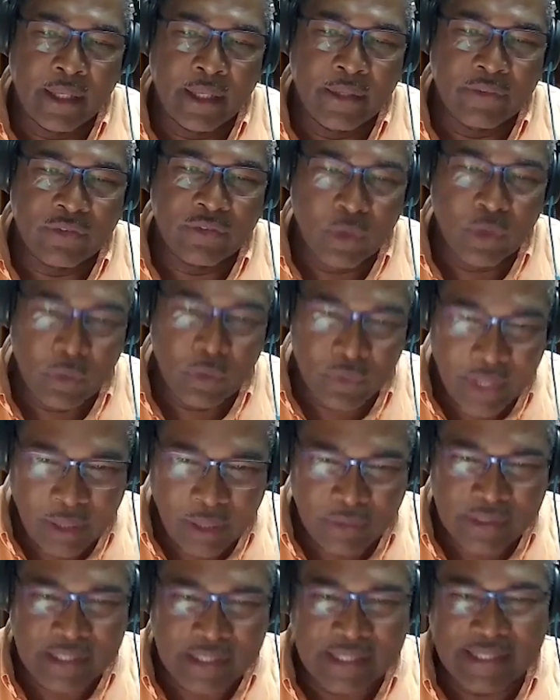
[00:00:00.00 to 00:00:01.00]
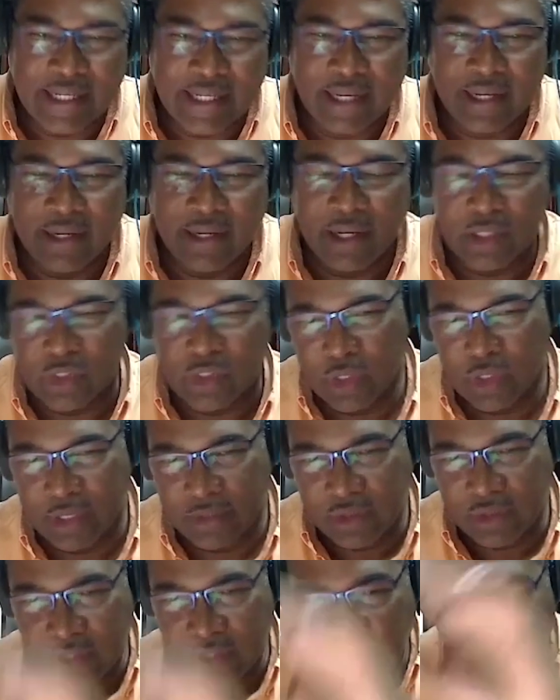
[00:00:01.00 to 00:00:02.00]
So that was the second area. So the
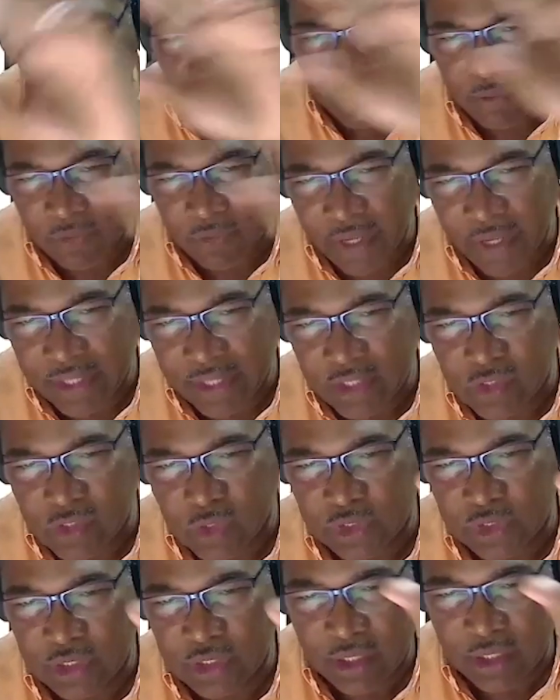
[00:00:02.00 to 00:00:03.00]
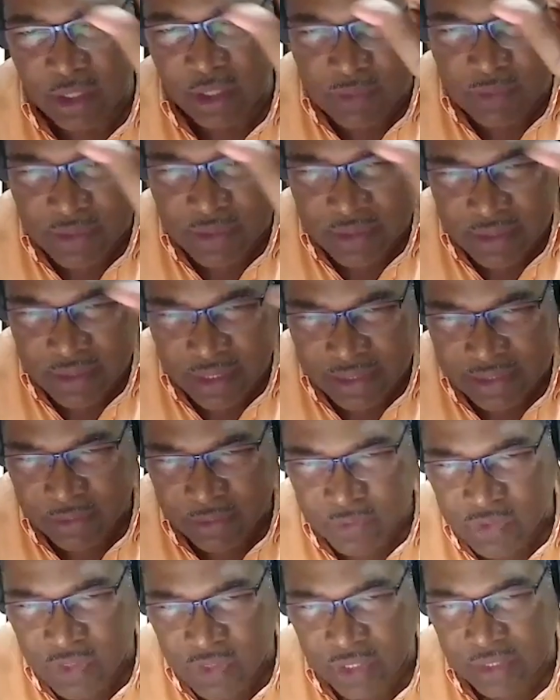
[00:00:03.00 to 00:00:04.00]
top and the social clubs, as I
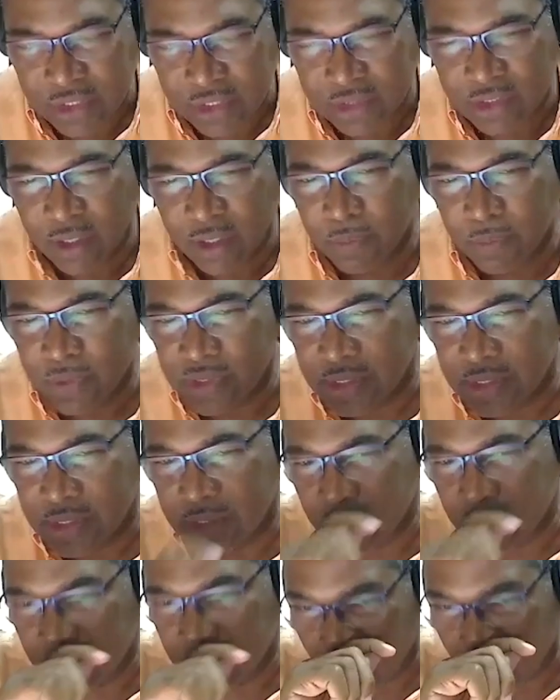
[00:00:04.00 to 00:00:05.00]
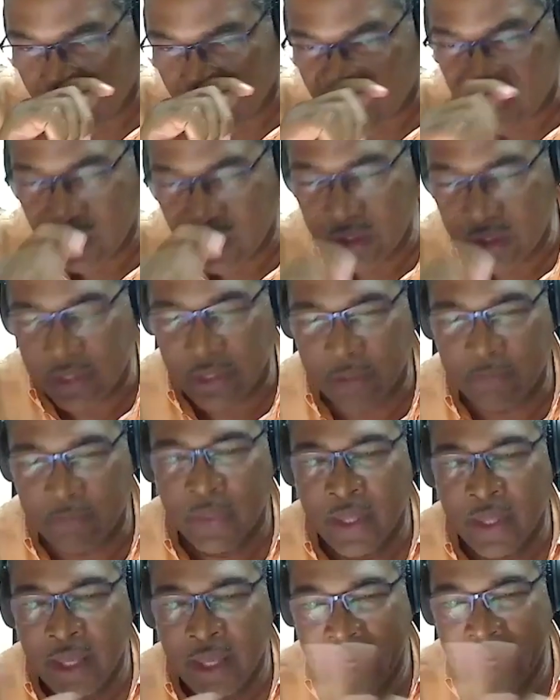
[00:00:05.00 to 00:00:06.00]
was saying, the top was Georgetown Club,
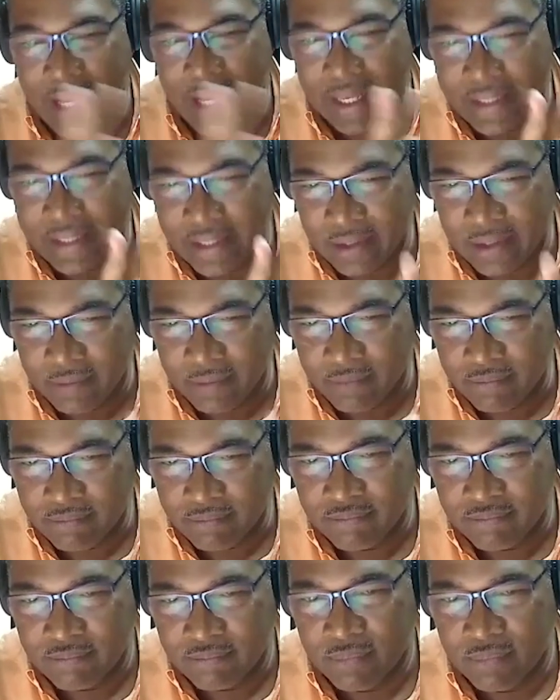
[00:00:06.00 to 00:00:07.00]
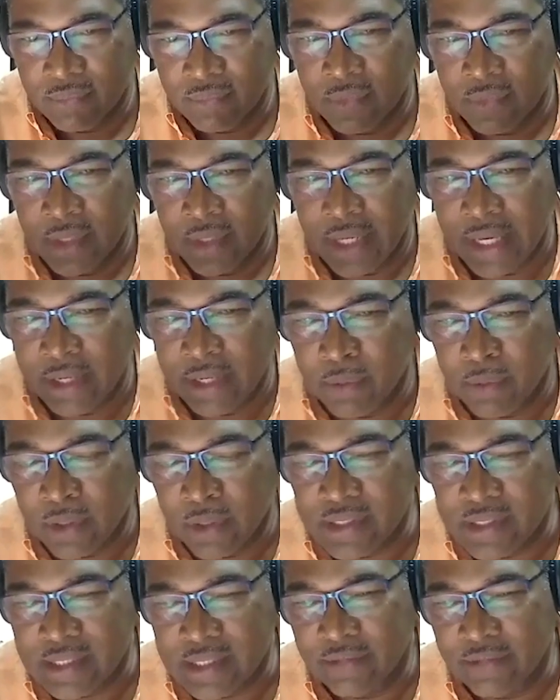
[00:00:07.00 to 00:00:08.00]
and the head of
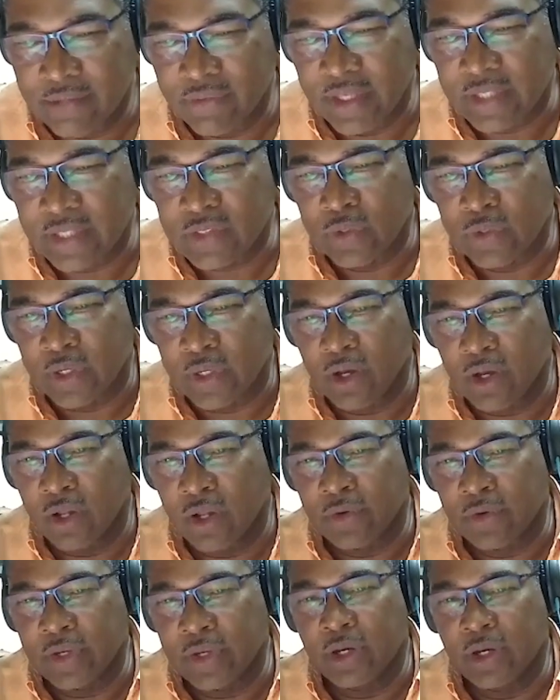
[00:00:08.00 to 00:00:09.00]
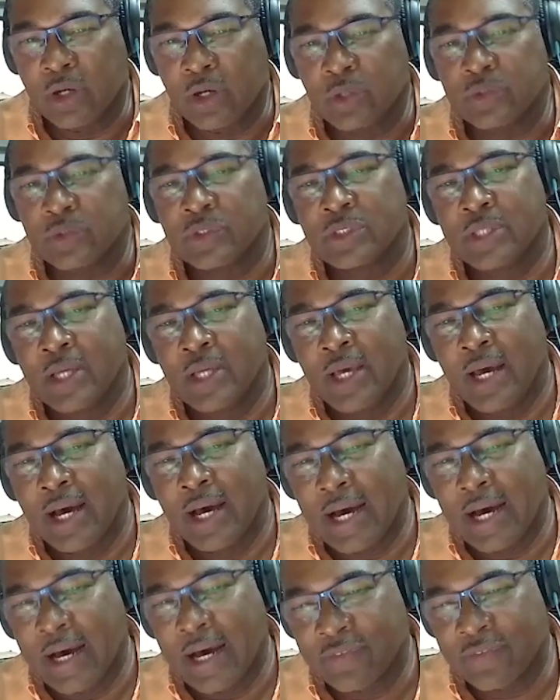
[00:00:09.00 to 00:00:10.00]
Booker's lived next door in Colgrain House.
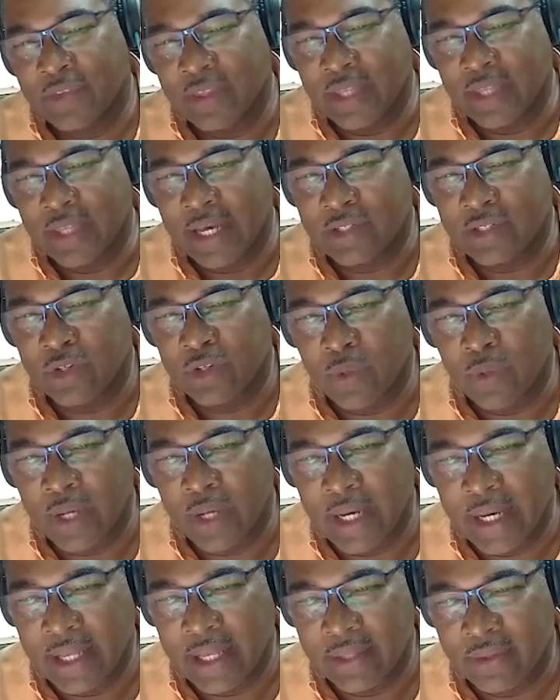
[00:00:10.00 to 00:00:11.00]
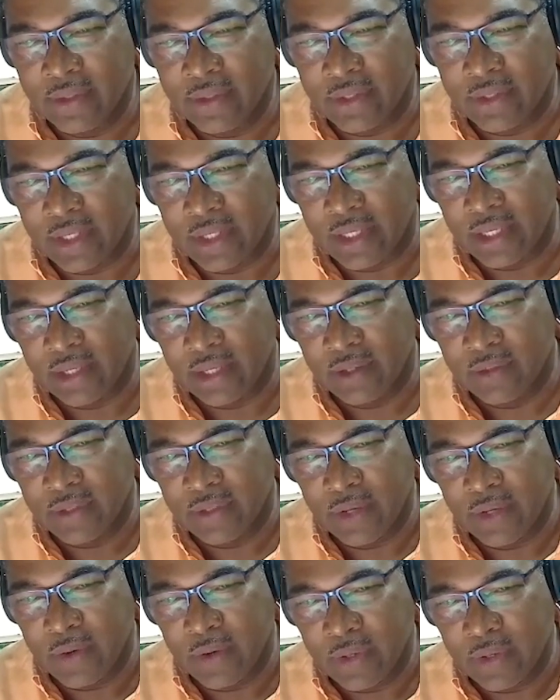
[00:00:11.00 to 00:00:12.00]
After that, you had
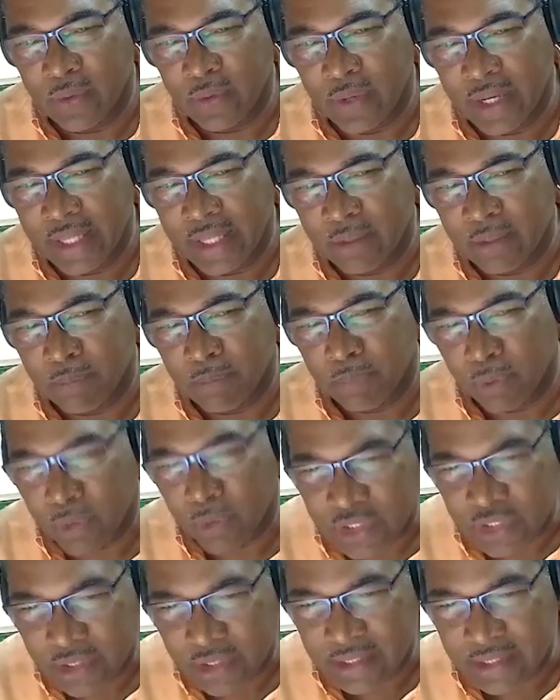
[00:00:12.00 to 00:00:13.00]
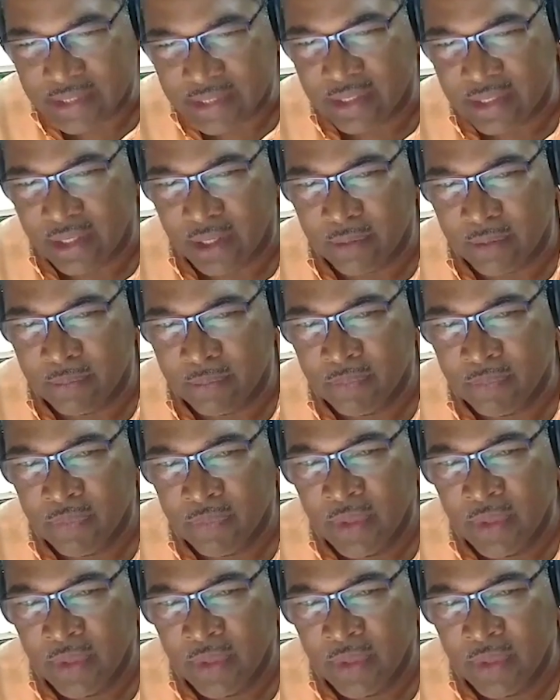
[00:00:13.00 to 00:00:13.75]
the Portuguese Club,